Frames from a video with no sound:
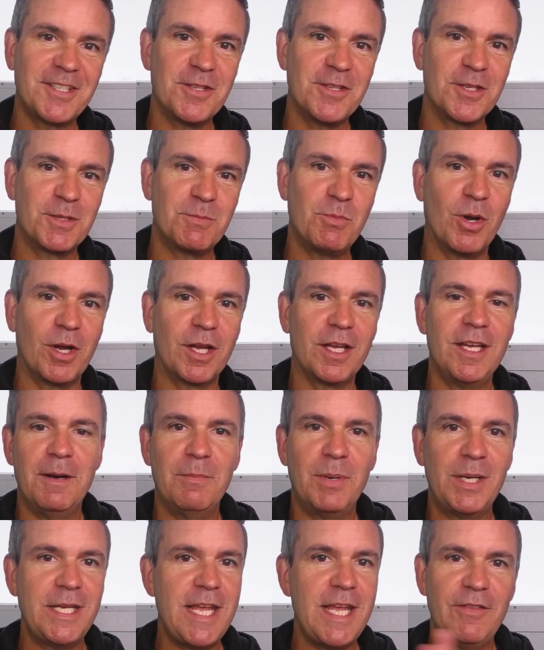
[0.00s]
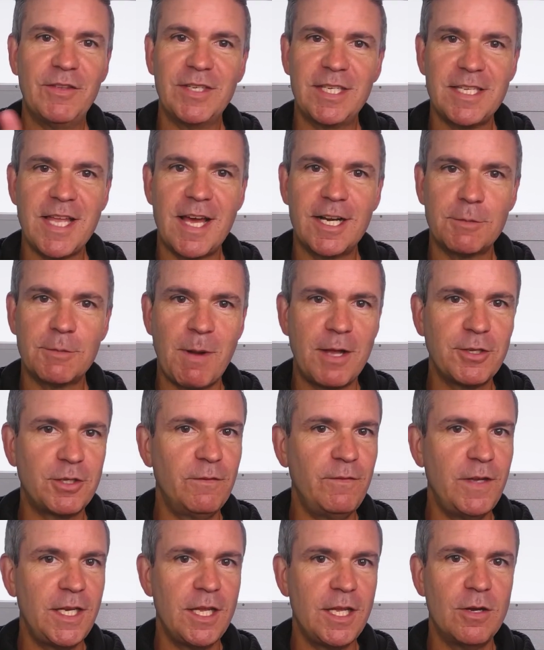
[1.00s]
in this book. But again, this is not a sponsored
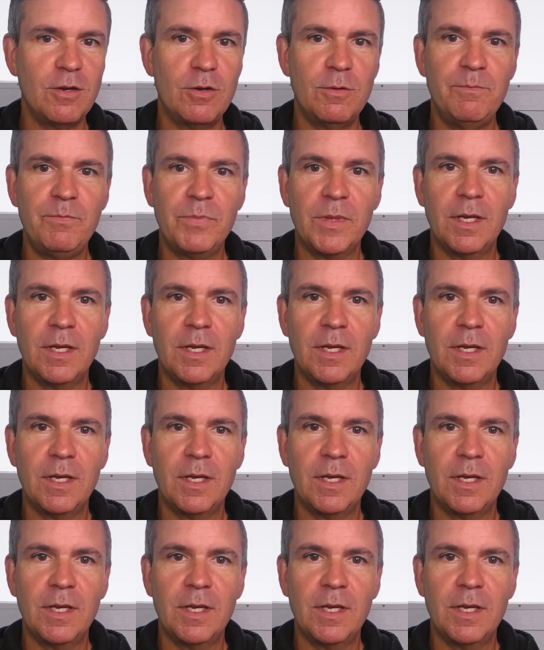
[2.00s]
video.